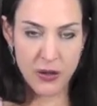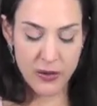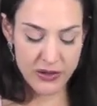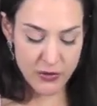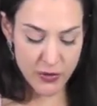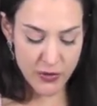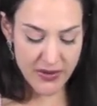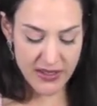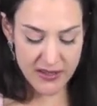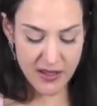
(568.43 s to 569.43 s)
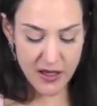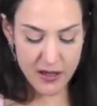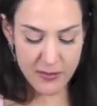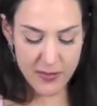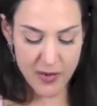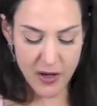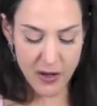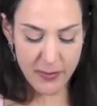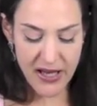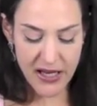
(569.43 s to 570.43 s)
When truth has come,
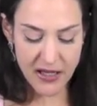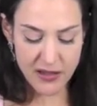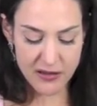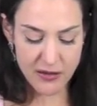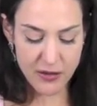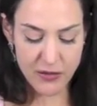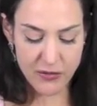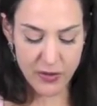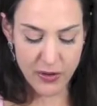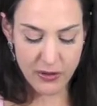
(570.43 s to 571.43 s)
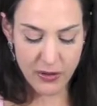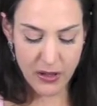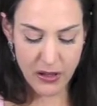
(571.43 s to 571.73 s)
all pain is over,